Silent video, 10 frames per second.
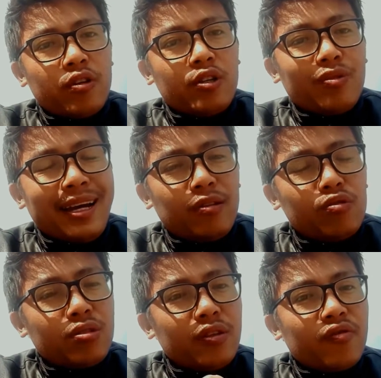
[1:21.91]
You can
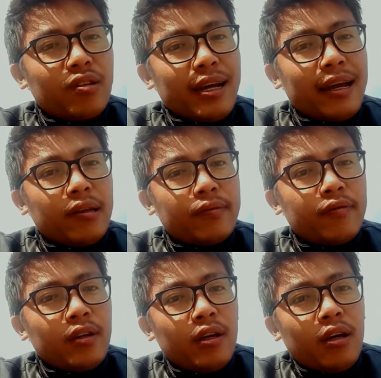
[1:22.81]
use different kind of
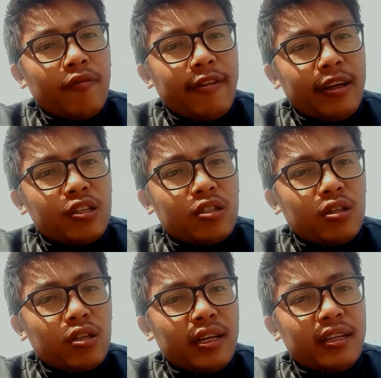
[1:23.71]
text,
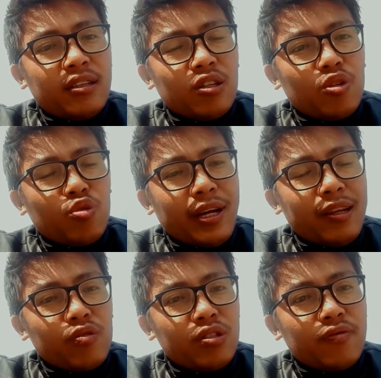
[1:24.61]
and you can
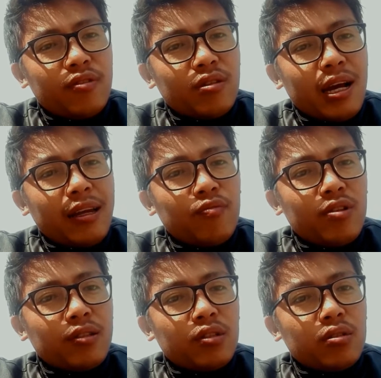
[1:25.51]
use different kind of
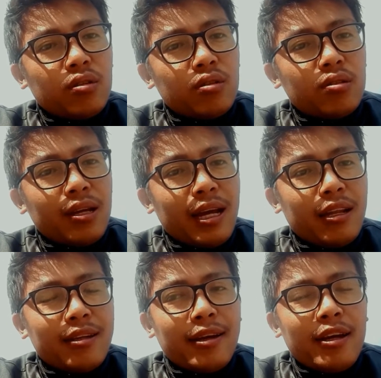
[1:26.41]
transitions,
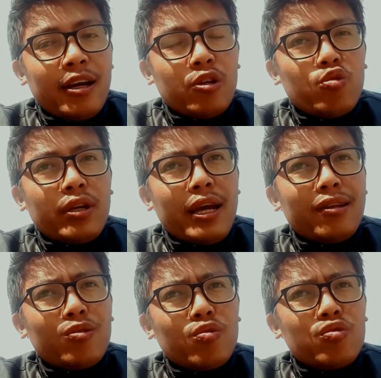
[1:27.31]
and you can
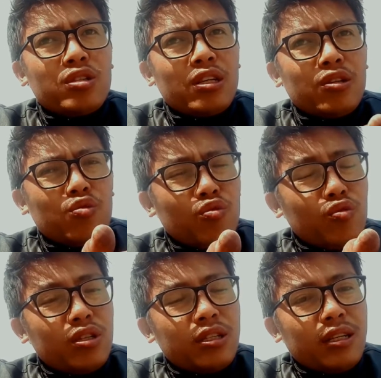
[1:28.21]
use
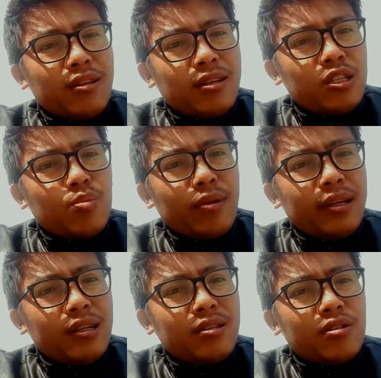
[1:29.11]
it in the
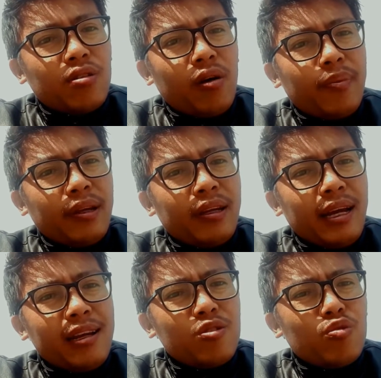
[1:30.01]
split, cropping,
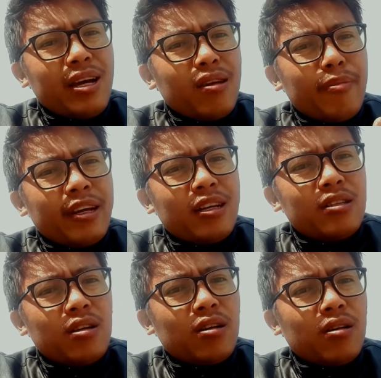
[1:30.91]
and you can make it
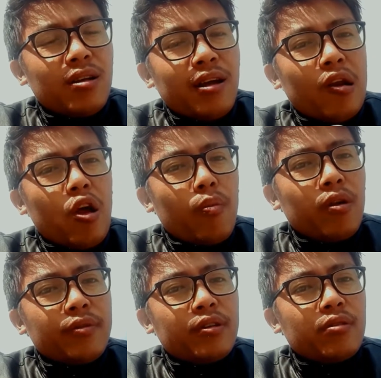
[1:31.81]
a normal
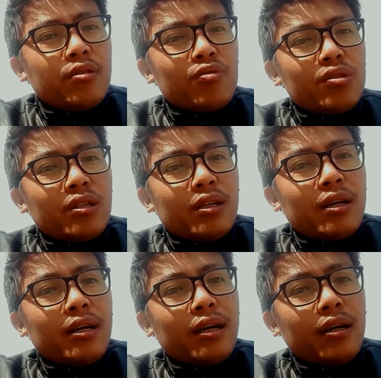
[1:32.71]
video using
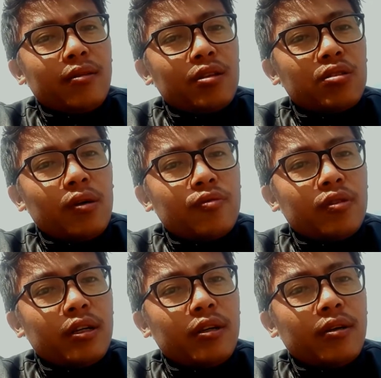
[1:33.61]
this
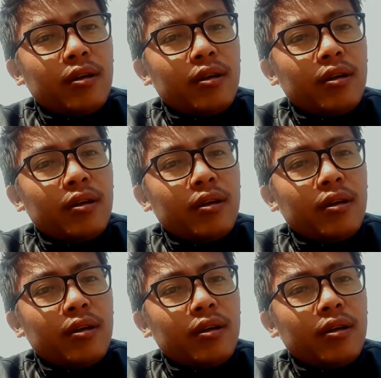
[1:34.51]
software.